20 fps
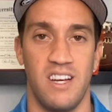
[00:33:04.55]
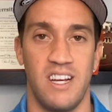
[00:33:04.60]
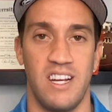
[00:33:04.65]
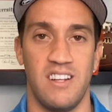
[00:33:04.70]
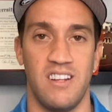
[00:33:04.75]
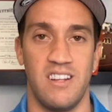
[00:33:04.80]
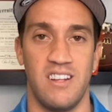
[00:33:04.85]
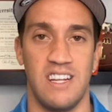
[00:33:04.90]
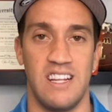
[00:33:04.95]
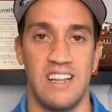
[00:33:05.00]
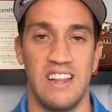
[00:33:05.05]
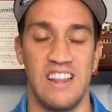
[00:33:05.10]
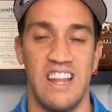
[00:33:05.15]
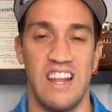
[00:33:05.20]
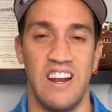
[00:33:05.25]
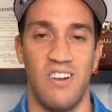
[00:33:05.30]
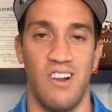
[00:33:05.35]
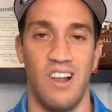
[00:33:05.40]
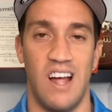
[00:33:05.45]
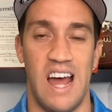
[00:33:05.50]
in the
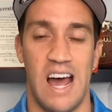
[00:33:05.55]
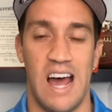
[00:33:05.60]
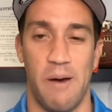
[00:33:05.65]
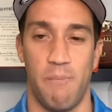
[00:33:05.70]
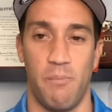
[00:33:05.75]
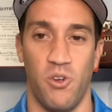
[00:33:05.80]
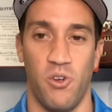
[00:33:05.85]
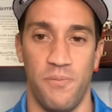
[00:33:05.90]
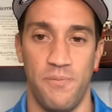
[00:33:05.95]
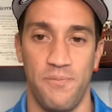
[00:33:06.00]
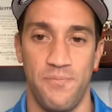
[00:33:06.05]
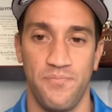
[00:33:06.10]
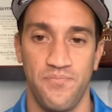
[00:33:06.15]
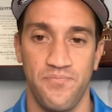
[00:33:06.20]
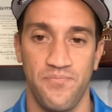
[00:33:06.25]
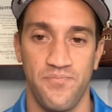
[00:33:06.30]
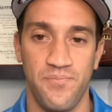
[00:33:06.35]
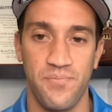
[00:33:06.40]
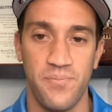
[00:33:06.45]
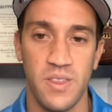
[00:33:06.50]
Little Apple.
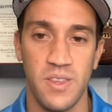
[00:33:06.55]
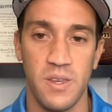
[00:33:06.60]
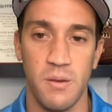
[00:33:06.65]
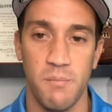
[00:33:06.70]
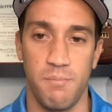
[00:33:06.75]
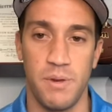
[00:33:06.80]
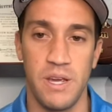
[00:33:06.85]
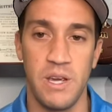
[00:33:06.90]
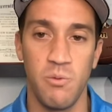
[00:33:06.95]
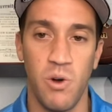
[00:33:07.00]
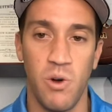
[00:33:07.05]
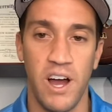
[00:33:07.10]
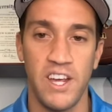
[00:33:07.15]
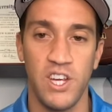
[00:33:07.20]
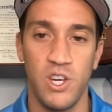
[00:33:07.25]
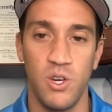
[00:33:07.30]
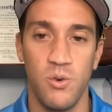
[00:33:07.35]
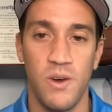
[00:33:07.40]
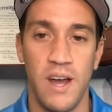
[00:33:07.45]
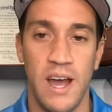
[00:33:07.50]

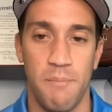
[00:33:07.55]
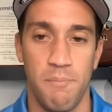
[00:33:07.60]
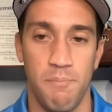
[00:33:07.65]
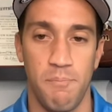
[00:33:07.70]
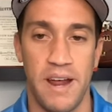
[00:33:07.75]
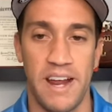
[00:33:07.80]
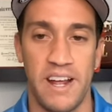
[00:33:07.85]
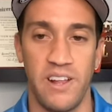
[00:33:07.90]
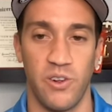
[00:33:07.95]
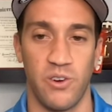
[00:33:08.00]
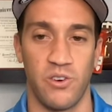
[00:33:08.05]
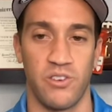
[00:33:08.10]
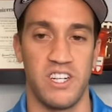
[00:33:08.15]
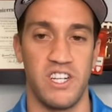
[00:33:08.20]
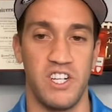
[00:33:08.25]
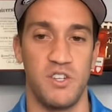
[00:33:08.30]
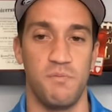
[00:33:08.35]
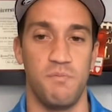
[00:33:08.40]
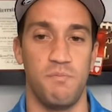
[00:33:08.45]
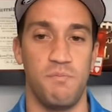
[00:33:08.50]
BYU at Baylor.
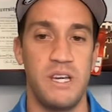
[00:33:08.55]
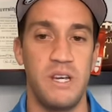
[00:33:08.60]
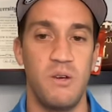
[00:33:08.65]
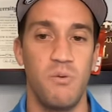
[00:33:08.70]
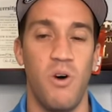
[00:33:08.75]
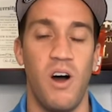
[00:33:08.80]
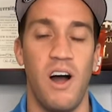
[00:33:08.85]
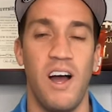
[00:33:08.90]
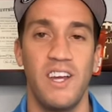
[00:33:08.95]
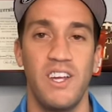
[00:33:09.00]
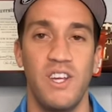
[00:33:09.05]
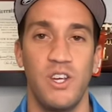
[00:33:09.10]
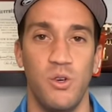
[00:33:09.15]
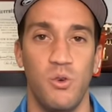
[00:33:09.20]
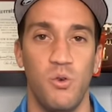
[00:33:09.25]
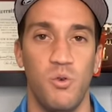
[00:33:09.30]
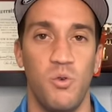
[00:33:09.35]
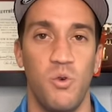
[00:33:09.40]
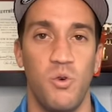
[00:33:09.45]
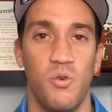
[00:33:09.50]
Is
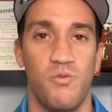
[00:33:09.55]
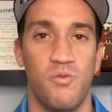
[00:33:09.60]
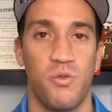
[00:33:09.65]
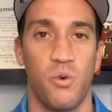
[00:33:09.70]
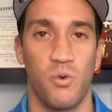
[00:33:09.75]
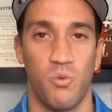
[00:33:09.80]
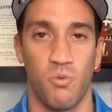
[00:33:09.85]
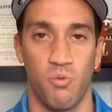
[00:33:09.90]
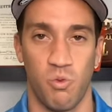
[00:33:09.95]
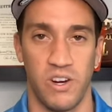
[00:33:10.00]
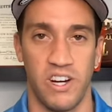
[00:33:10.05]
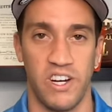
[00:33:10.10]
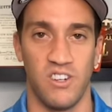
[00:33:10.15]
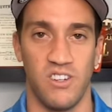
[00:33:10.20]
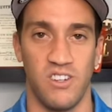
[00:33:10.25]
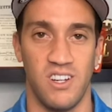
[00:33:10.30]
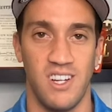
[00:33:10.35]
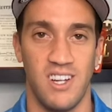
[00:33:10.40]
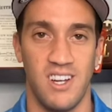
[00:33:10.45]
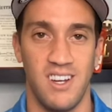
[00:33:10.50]
BYU for
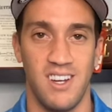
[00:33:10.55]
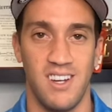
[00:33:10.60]
real?